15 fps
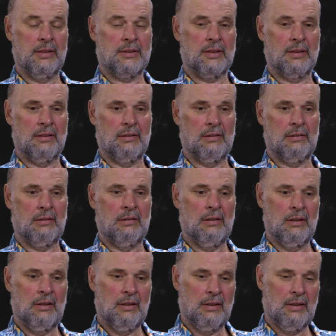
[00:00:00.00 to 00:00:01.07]
it's
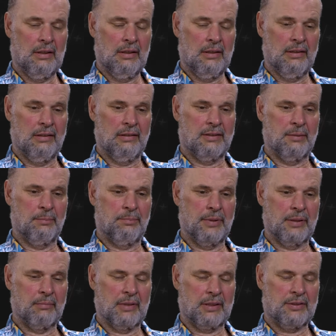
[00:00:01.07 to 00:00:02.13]
a
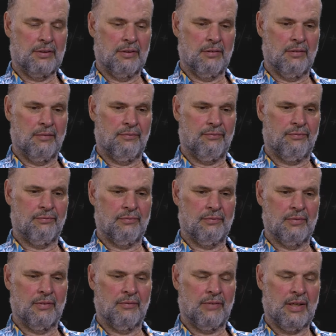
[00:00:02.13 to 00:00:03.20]
big mixture of
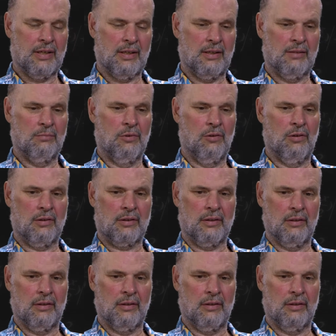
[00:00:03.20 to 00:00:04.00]
hard work.